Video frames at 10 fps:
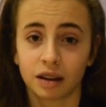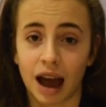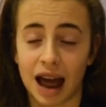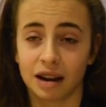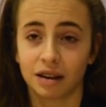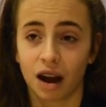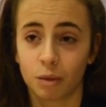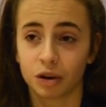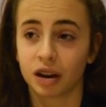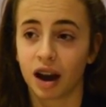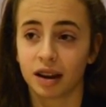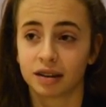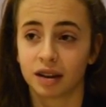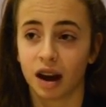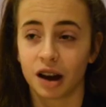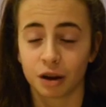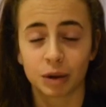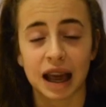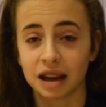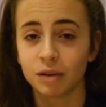and I want you guys to, I don't
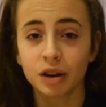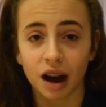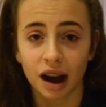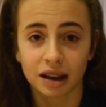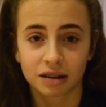want any of you guys